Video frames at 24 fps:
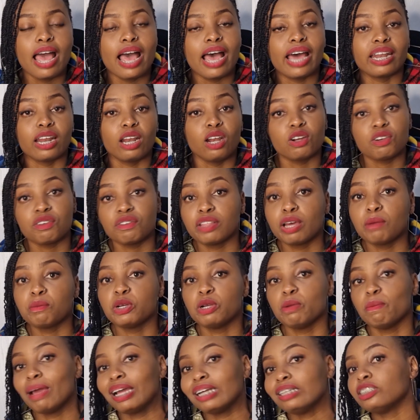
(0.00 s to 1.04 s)
and a lot of them
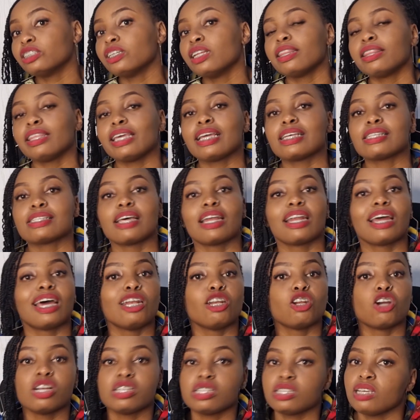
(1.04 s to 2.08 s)
would mention things that are
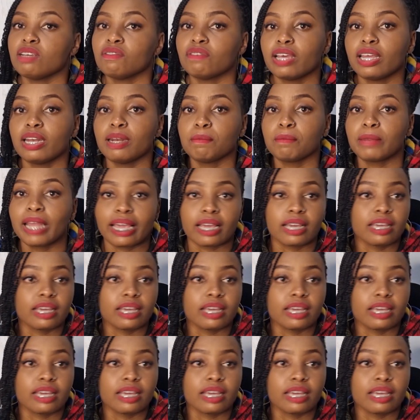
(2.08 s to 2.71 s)
not even